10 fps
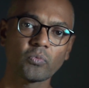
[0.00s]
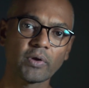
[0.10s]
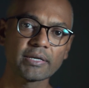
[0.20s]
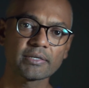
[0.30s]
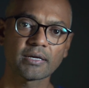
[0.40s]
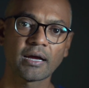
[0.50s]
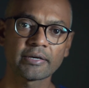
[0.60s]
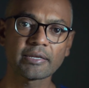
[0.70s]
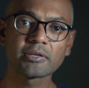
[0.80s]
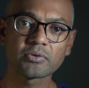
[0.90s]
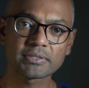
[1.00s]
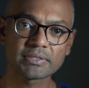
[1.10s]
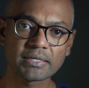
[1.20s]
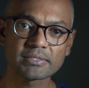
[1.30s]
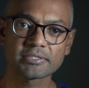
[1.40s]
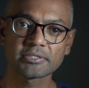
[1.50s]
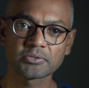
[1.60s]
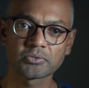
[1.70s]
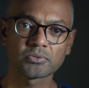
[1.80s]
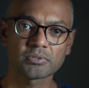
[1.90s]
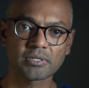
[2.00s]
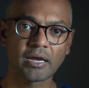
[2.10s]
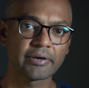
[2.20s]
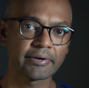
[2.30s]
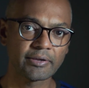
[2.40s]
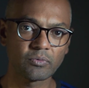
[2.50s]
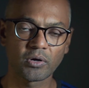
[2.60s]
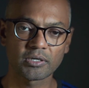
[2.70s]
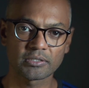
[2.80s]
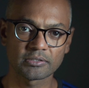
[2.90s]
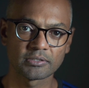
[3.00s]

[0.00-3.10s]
wait until you're thirsty to start drinking water.